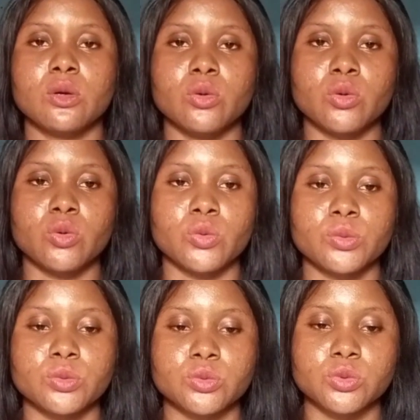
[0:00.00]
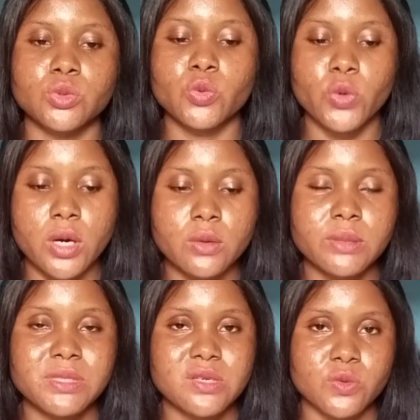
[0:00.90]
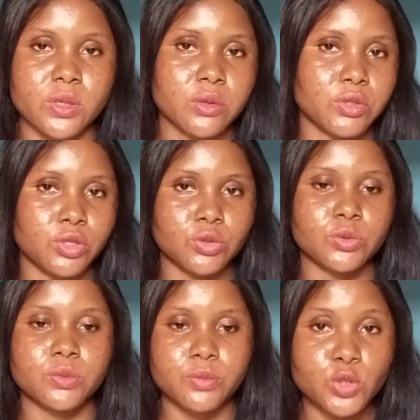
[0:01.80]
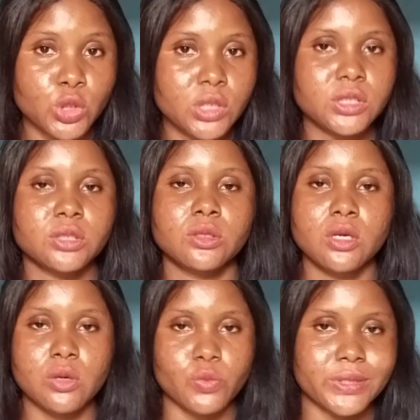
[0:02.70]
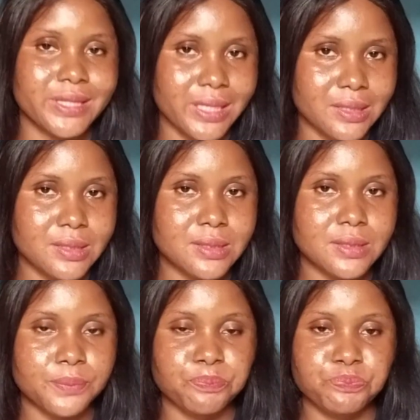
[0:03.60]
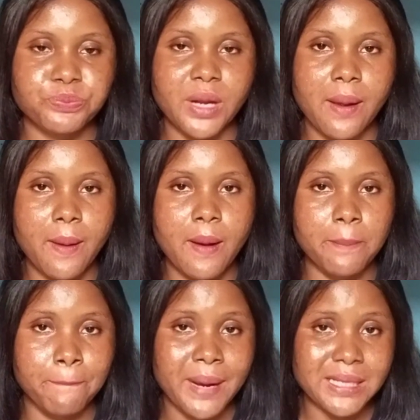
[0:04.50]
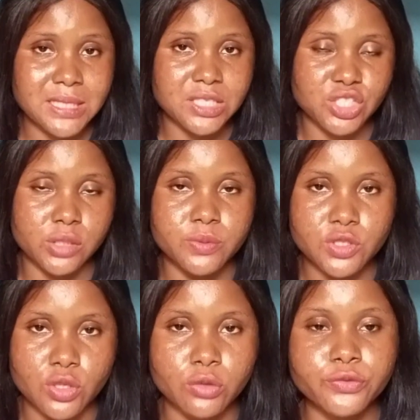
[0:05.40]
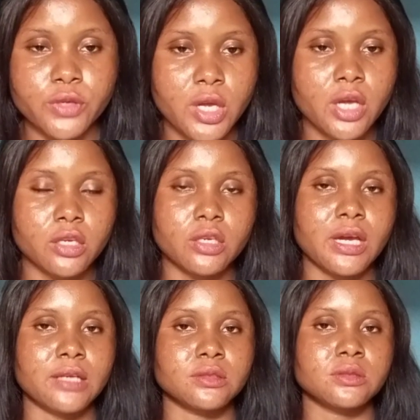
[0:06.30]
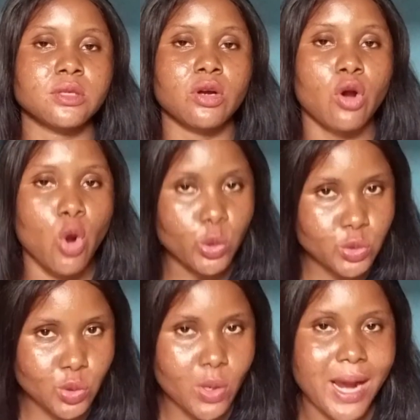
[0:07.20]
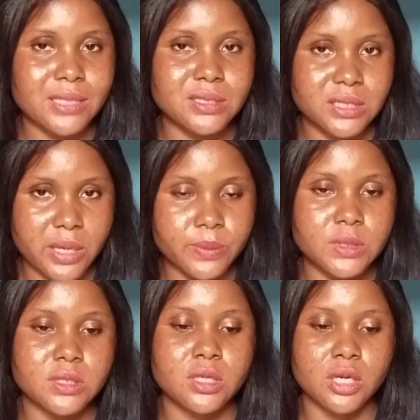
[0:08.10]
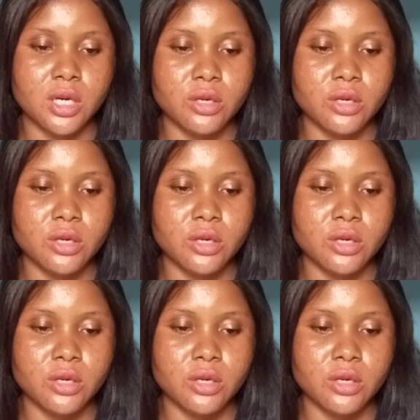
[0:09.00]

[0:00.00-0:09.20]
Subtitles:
well, let me say, well, good with this partnership stuff, you can also accept